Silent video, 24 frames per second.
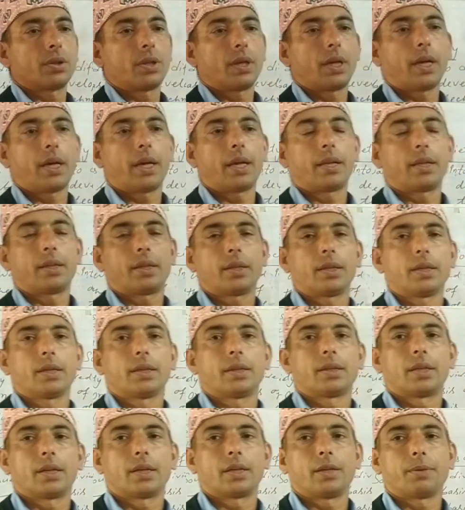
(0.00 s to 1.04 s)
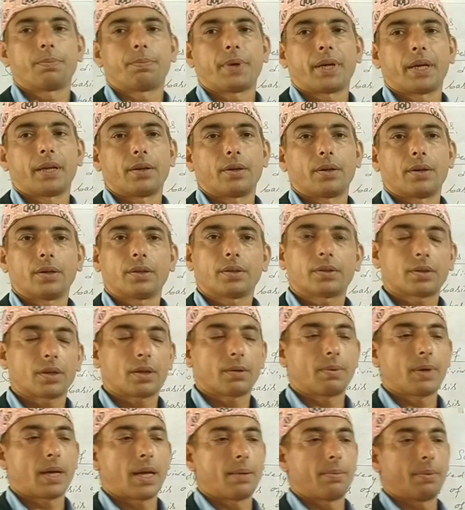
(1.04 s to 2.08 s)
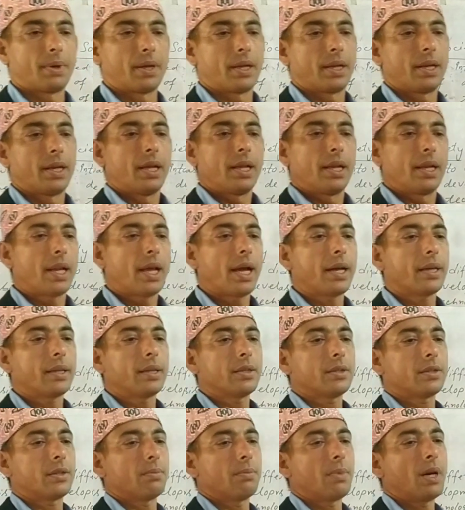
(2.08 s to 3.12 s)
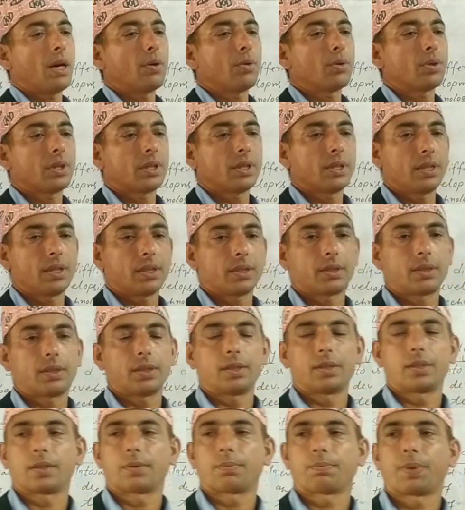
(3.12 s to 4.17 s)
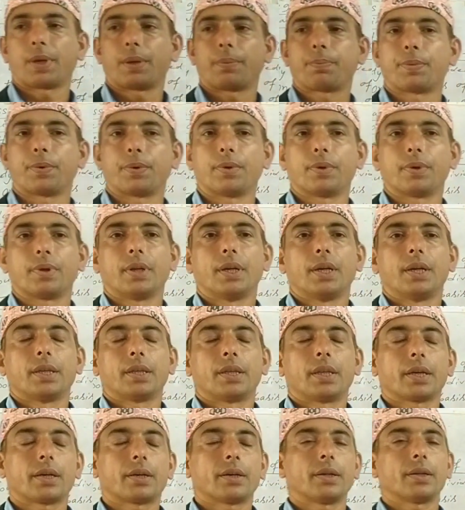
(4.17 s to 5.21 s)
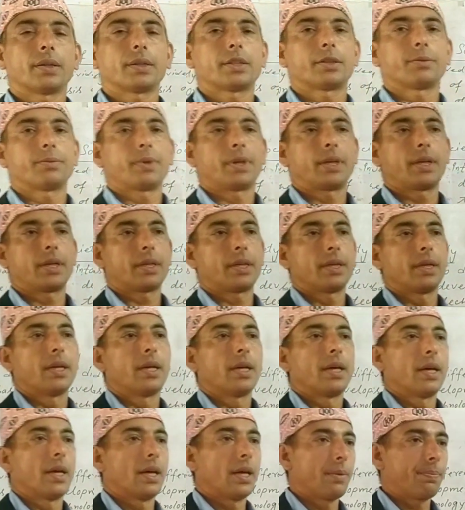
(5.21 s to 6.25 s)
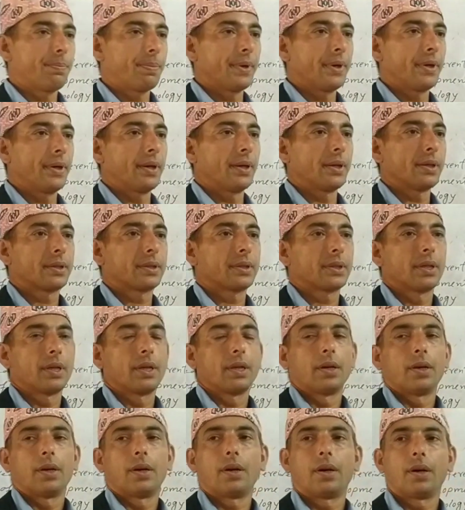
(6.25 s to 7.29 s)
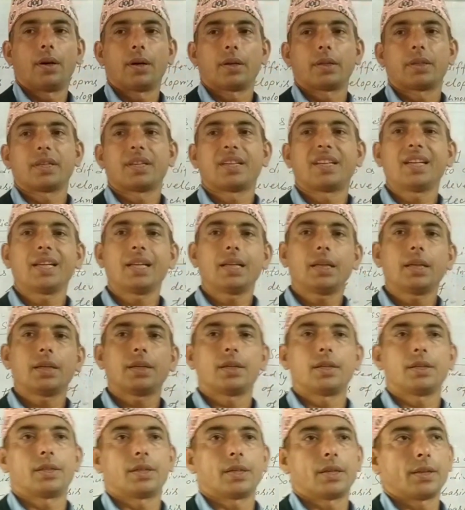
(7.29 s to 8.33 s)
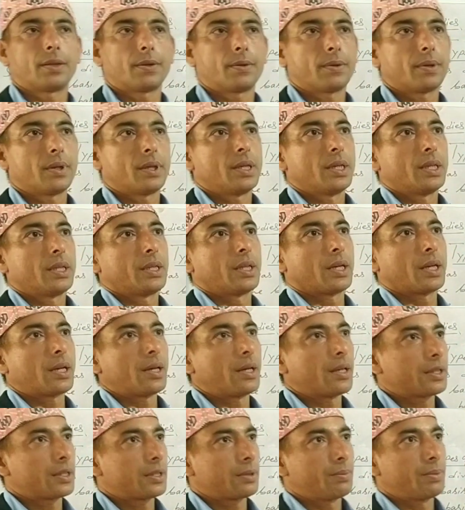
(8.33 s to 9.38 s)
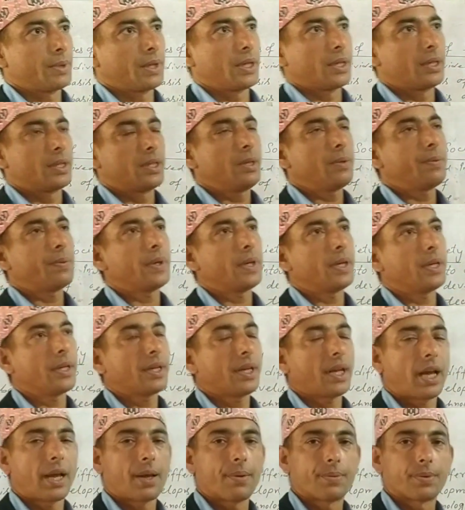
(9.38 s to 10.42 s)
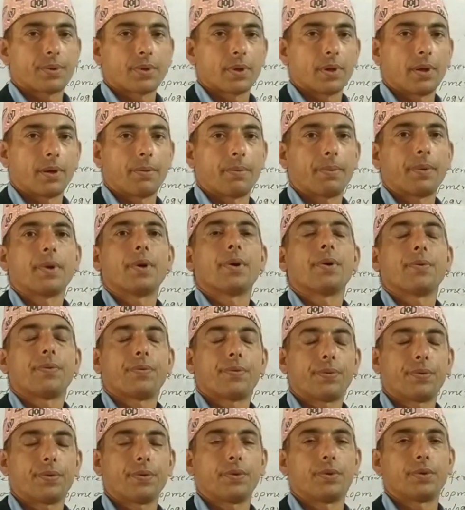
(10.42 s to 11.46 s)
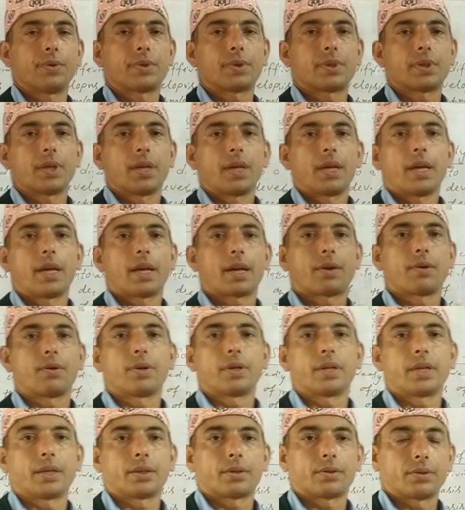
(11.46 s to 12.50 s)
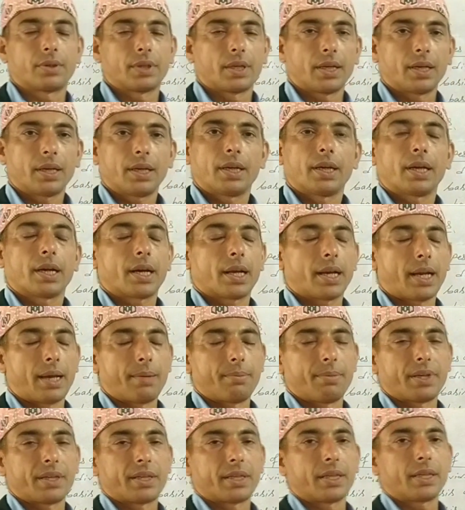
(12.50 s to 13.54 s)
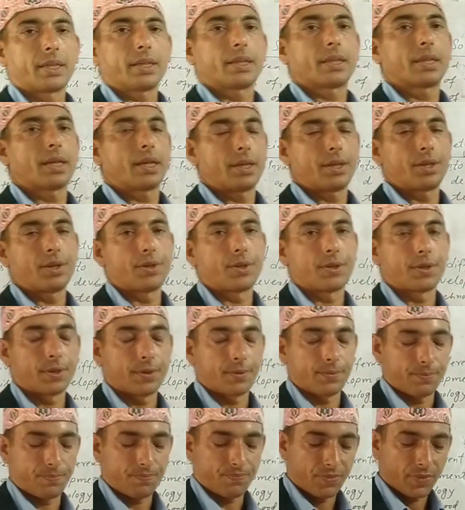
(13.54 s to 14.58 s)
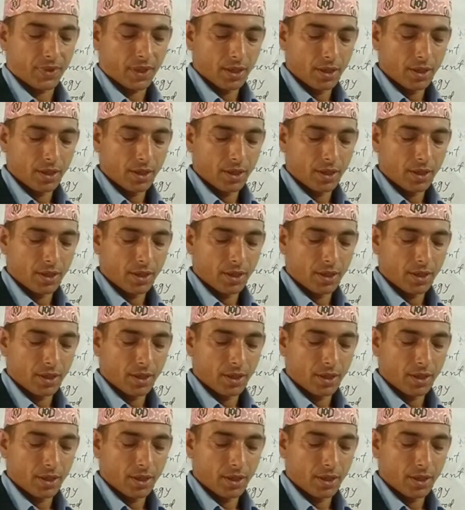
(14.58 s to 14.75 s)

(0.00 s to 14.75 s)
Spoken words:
and they depend on survival. Like this, the mountainous region people, they cultivate apples, or the hilly region, they cultivate different types of fruits according to the climatic condition.